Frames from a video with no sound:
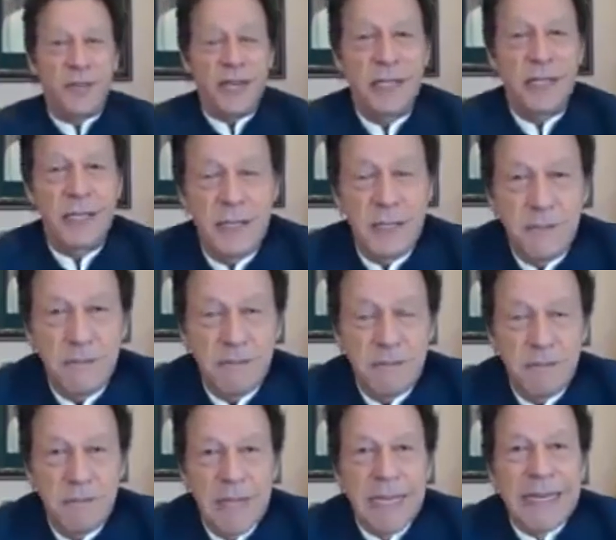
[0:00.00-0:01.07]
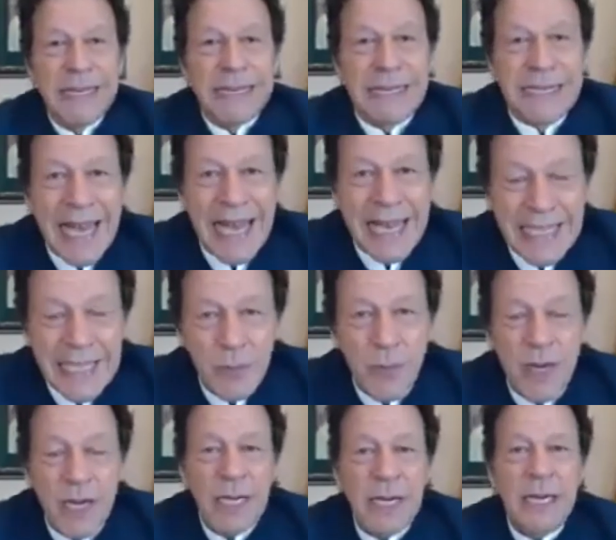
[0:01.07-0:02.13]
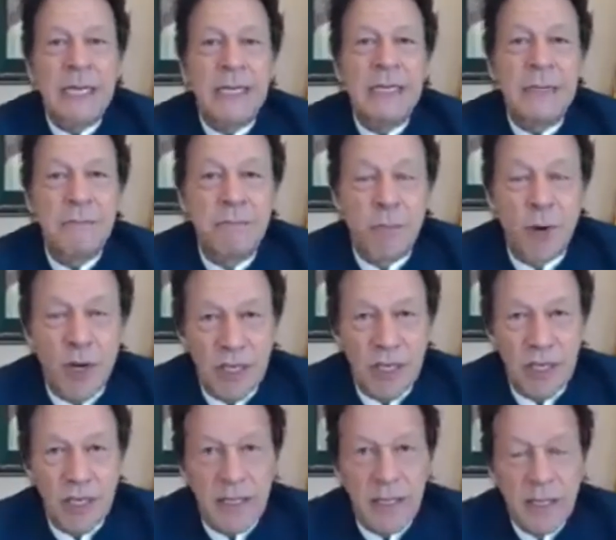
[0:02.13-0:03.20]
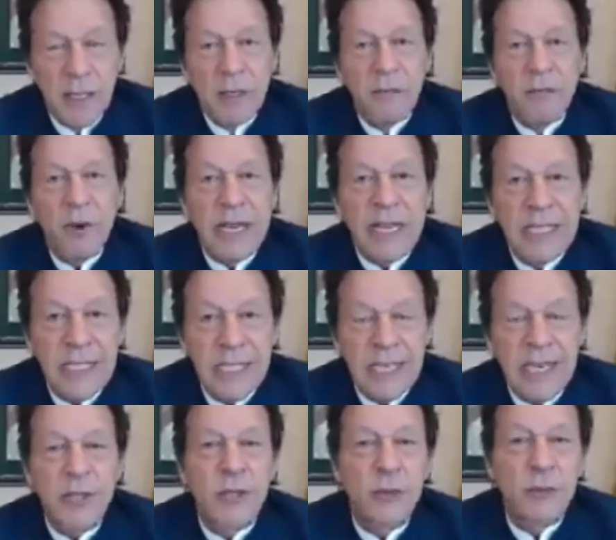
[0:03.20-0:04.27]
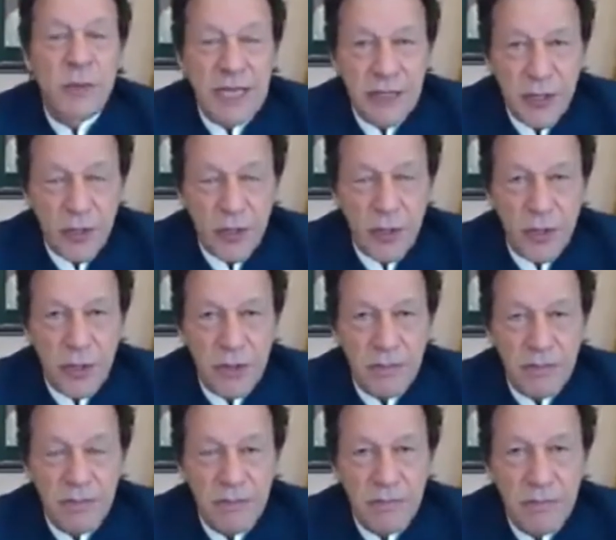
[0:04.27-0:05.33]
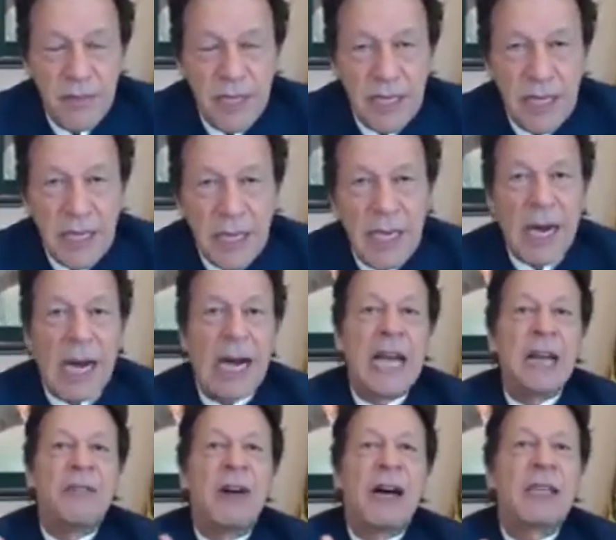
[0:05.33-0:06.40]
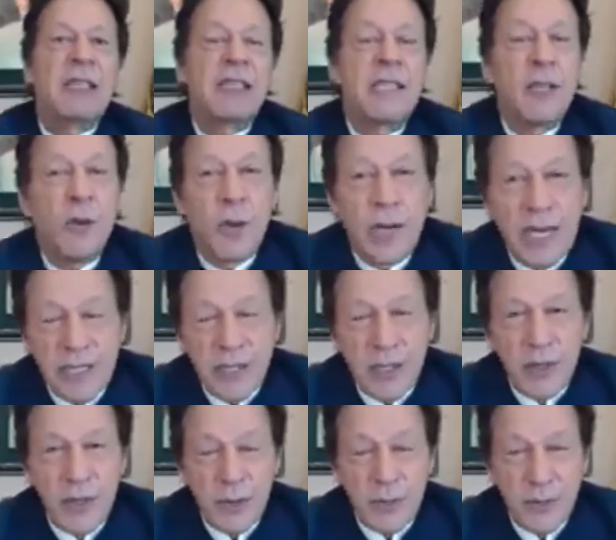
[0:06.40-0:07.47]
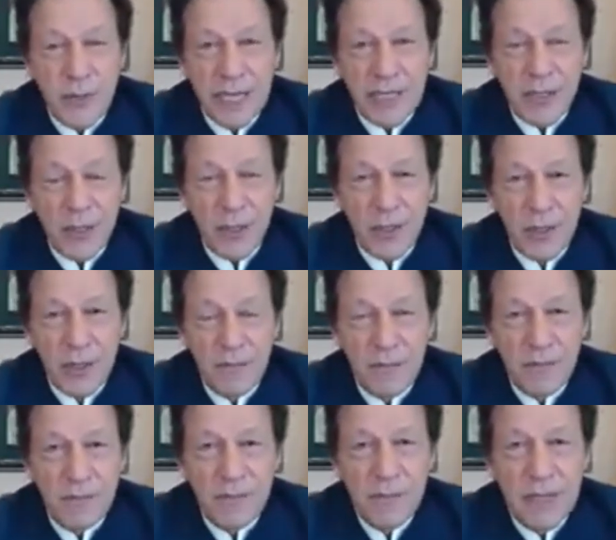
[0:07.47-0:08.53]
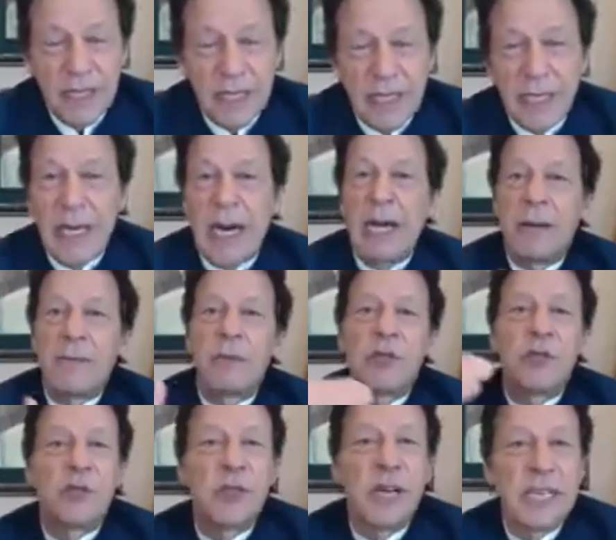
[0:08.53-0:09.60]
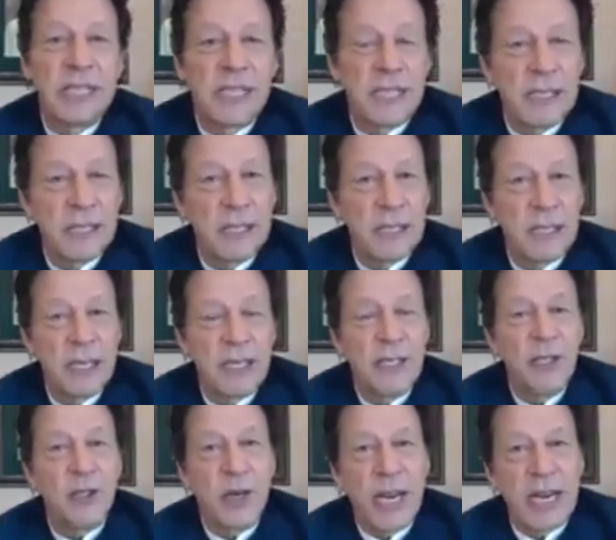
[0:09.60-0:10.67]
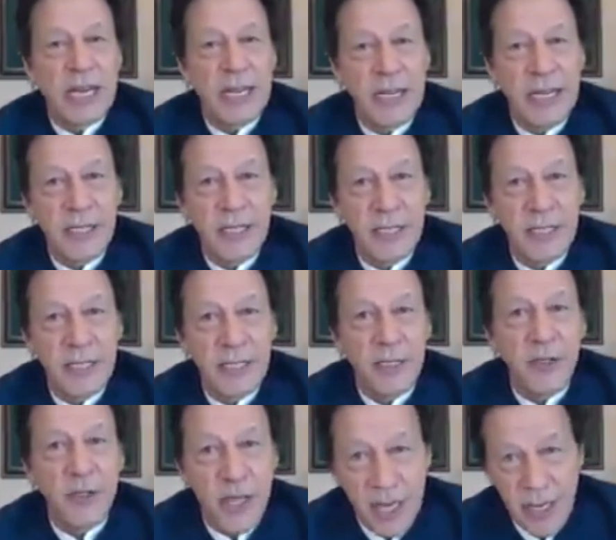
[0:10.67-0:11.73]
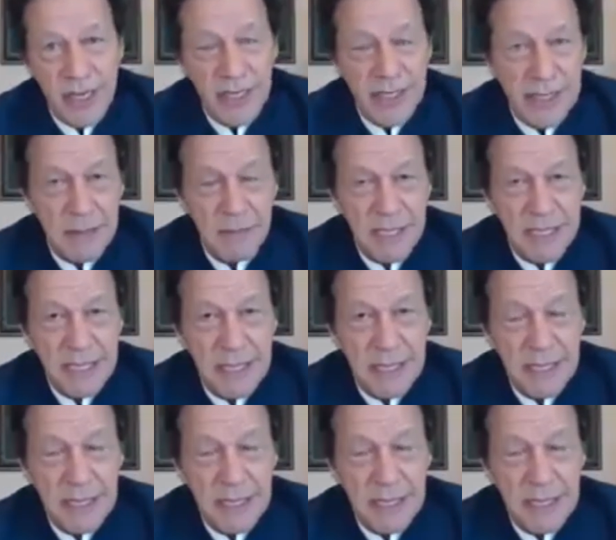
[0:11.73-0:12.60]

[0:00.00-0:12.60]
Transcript: face. That is why it is important for ISNA to play its role. I have asked the OICU to play its role. I'm going to raise this in the United Nations General Assembly.